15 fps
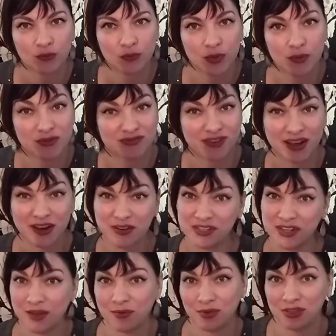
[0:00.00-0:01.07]
Remember, fire is
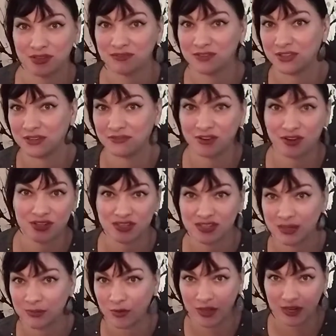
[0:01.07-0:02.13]
not really feeling very
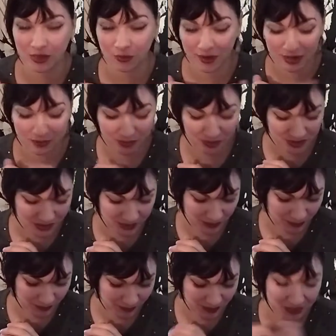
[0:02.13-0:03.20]
stable anyway, but
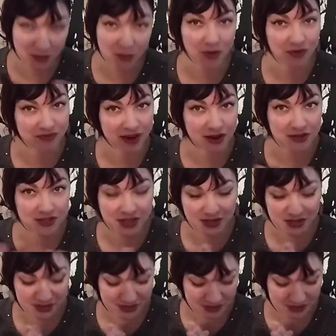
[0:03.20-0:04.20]
and they're both fire signs,